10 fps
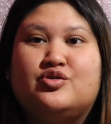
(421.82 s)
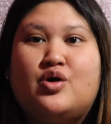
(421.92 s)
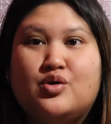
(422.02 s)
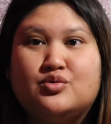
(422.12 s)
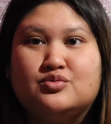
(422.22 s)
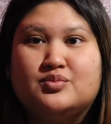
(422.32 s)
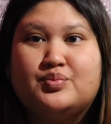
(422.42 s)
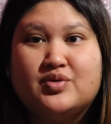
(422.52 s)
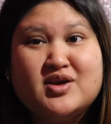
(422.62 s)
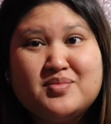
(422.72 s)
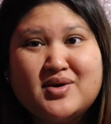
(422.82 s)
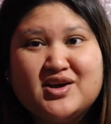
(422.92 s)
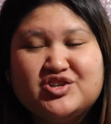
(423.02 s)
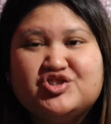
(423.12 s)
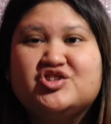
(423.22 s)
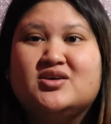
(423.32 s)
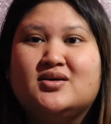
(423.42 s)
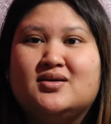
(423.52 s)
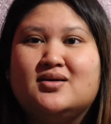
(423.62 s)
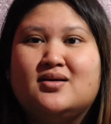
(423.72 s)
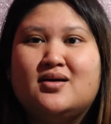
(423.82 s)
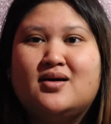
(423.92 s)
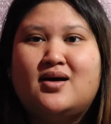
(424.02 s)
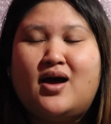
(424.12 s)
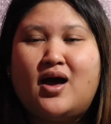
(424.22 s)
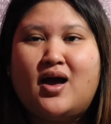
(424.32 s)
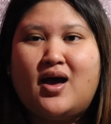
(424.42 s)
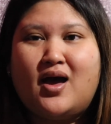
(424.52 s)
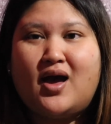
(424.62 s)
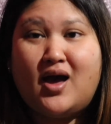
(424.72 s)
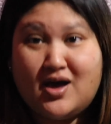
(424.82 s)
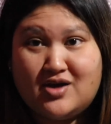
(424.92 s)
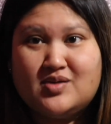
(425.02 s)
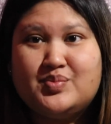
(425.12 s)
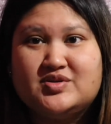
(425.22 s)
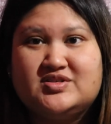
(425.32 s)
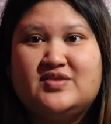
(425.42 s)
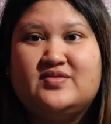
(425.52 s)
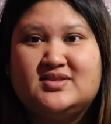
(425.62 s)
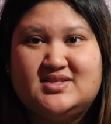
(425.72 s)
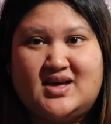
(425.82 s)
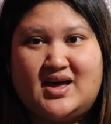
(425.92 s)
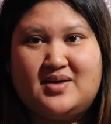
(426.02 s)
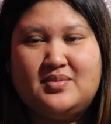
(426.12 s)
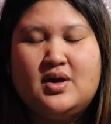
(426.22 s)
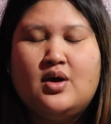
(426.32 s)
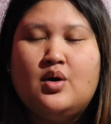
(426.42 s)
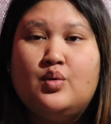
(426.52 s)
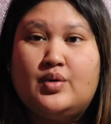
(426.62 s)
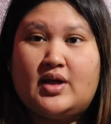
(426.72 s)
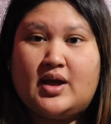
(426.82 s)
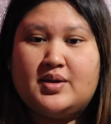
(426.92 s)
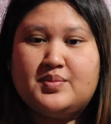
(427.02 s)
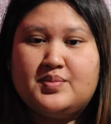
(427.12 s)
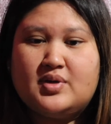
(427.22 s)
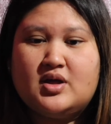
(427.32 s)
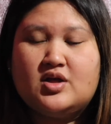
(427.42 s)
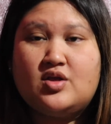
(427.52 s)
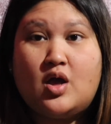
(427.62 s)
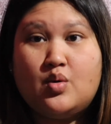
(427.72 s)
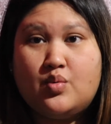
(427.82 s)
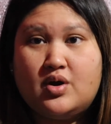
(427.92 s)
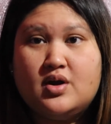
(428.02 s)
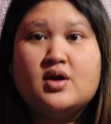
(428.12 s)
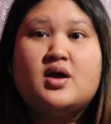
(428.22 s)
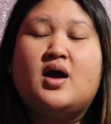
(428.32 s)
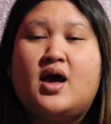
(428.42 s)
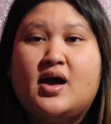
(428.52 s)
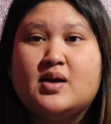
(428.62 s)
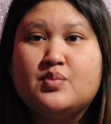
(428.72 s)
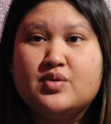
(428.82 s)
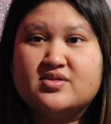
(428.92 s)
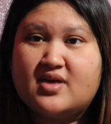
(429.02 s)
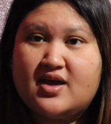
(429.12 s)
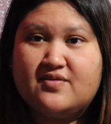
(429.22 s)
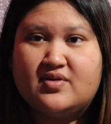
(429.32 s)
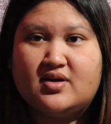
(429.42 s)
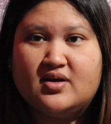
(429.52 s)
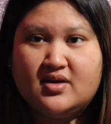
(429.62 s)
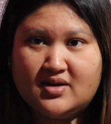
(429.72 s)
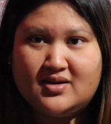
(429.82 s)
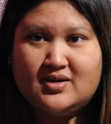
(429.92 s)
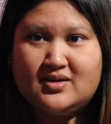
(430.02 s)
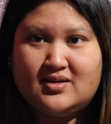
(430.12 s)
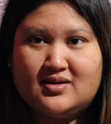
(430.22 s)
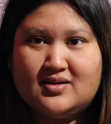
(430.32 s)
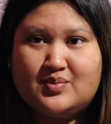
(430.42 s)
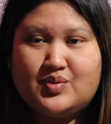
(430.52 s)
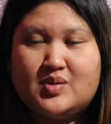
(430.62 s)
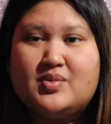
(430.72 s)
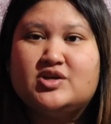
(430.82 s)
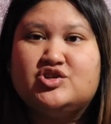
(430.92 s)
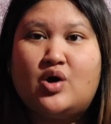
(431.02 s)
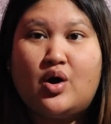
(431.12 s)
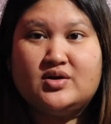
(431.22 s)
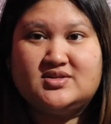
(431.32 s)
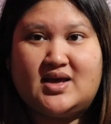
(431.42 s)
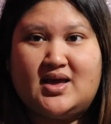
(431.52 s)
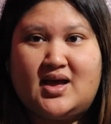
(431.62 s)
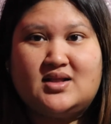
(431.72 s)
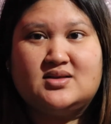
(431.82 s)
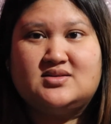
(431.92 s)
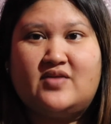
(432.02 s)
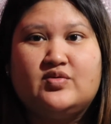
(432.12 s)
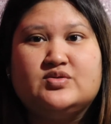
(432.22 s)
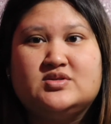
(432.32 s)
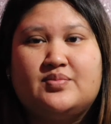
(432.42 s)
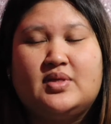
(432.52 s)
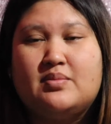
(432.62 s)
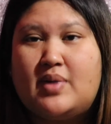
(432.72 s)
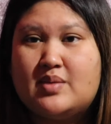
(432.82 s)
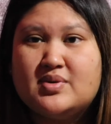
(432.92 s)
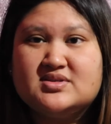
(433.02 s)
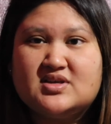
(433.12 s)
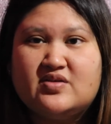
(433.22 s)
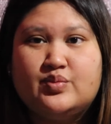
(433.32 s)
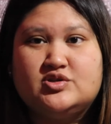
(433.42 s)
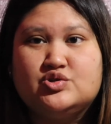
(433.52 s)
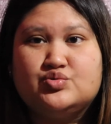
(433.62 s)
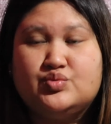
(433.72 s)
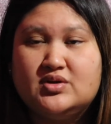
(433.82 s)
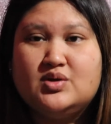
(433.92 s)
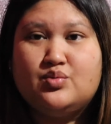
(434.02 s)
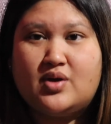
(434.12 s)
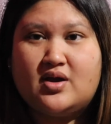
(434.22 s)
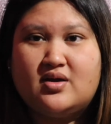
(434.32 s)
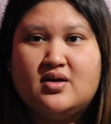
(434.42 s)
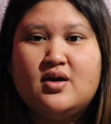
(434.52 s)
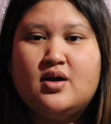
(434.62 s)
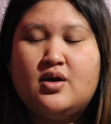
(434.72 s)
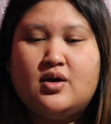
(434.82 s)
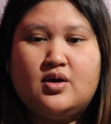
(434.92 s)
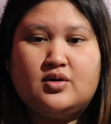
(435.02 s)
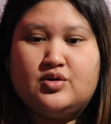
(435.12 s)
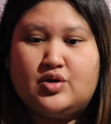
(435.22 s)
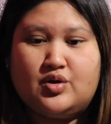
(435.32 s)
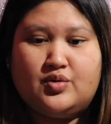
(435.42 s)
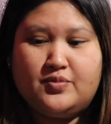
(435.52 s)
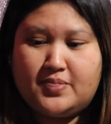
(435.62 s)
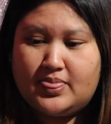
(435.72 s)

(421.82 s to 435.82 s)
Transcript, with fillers: your own pretty much 100% of the time. When I'm not at work, I'm with Ava pretty much all day unless I have to do something by myself, which is really rare, you know,